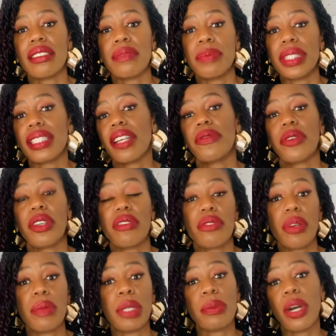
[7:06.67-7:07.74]
be suffering from
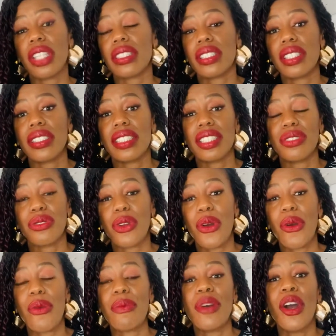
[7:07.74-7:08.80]
imposter
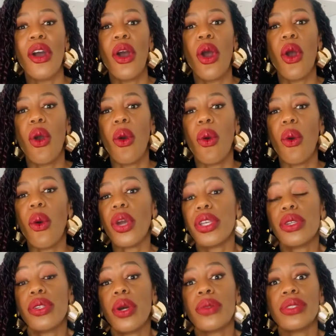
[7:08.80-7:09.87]
syndrome, or
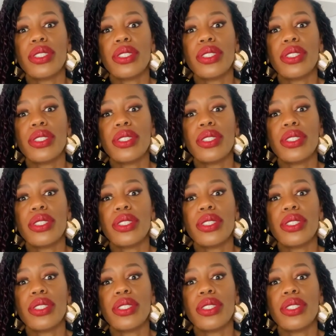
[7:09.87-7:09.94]
you